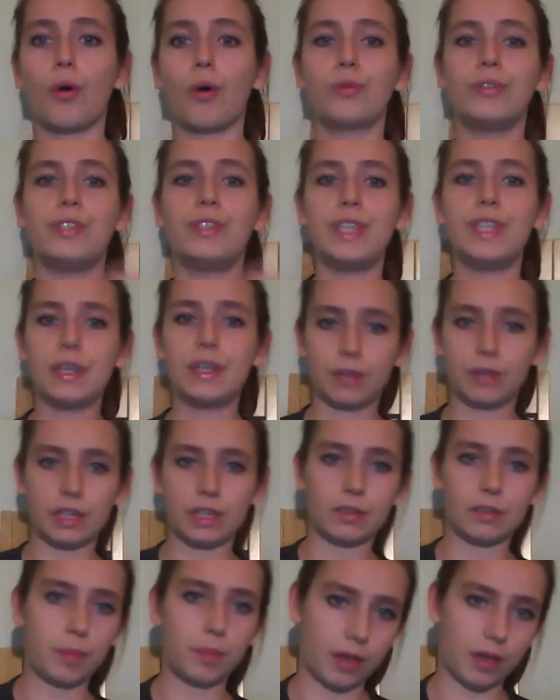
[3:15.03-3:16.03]
or
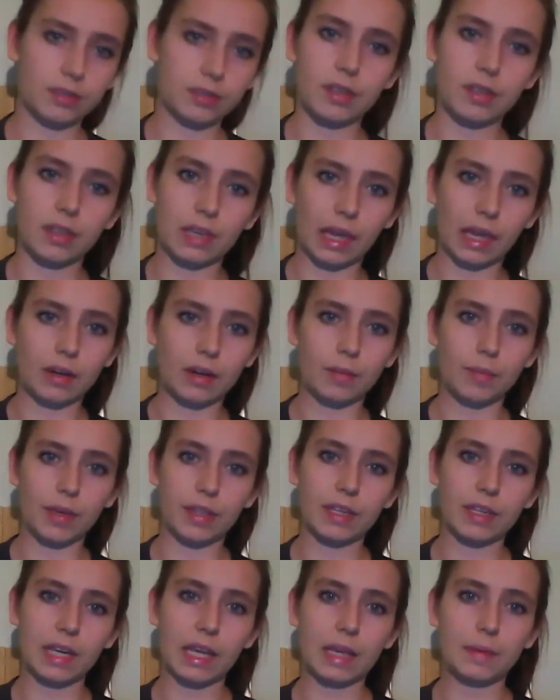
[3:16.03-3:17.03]
decreased personal
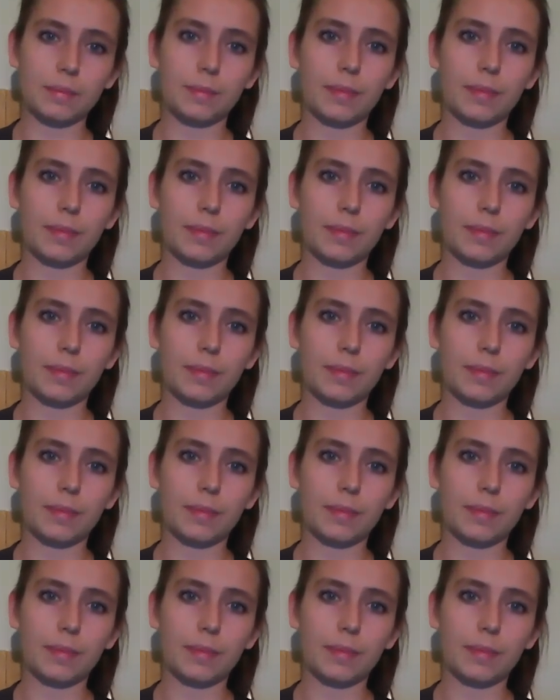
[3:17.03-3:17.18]
accountability.